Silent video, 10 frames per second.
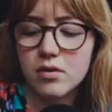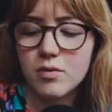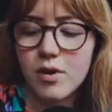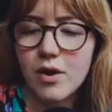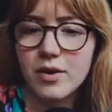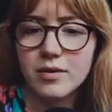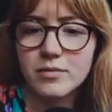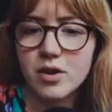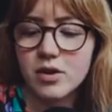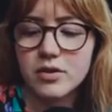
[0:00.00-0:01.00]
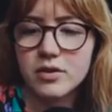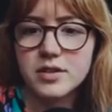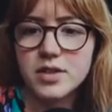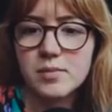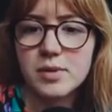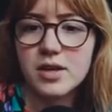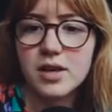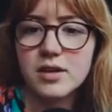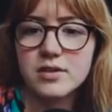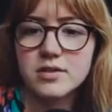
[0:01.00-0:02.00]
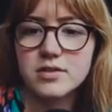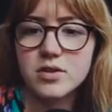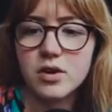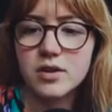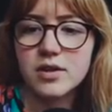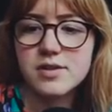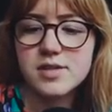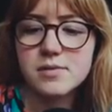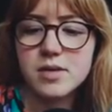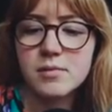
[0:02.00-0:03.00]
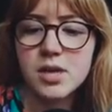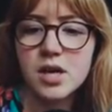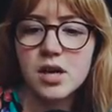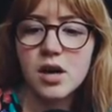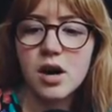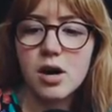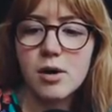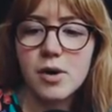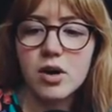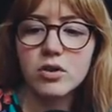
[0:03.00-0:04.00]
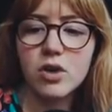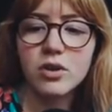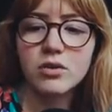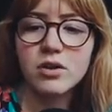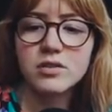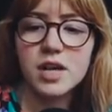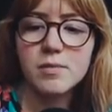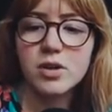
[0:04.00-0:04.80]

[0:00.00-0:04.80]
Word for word: wow, I'm not good at typing and talking at the same time. Um, a long, long time